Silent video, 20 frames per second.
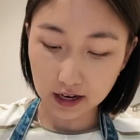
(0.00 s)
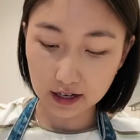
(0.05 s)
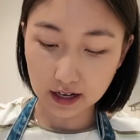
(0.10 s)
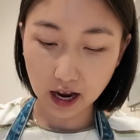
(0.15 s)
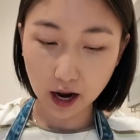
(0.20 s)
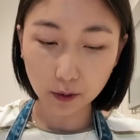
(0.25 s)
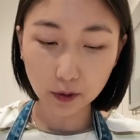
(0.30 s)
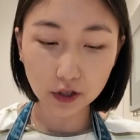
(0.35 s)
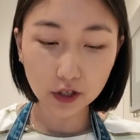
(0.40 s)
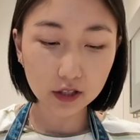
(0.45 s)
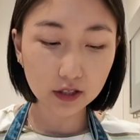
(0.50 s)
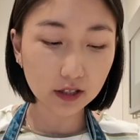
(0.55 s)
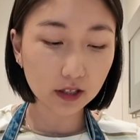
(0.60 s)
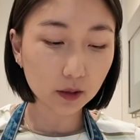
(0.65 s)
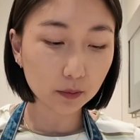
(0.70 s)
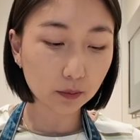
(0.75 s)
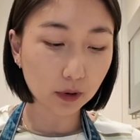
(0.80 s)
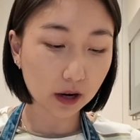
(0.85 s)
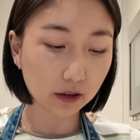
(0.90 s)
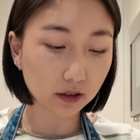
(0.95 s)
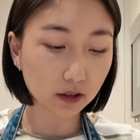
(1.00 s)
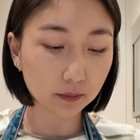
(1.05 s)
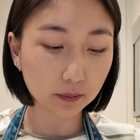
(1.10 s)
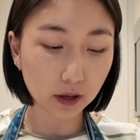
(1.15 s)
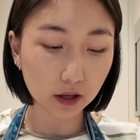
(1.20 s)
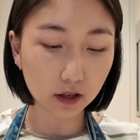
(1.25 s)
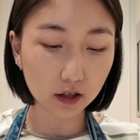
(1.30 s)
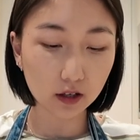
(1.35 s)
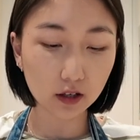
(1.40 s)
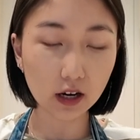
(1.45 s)
and now we just need to brown the
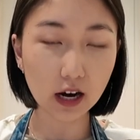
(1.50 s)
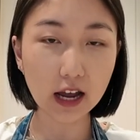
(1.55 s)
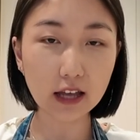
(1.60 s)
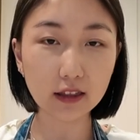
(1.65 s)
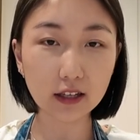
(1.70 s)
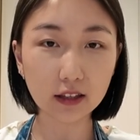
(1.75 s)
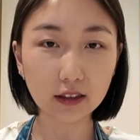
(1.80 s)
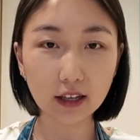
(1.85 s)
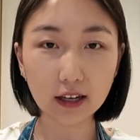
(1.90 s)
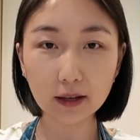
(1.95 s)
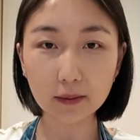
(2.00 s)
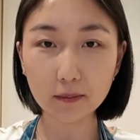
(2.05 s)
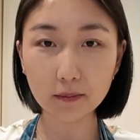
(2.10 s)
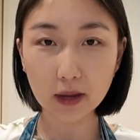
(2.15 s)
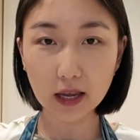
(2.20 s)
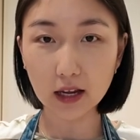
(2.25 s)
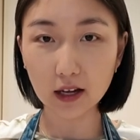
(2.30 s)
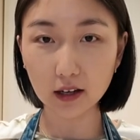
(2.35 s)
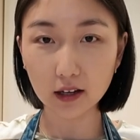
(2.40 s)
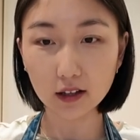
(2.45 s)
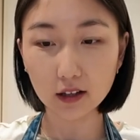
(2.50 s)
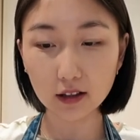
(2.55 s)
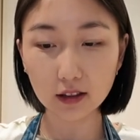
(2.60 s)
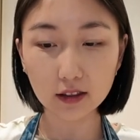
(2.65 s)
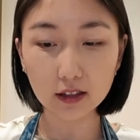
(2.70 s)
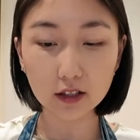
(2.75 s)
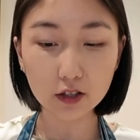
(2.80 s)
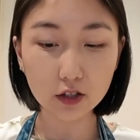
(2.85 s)
butter and then like make the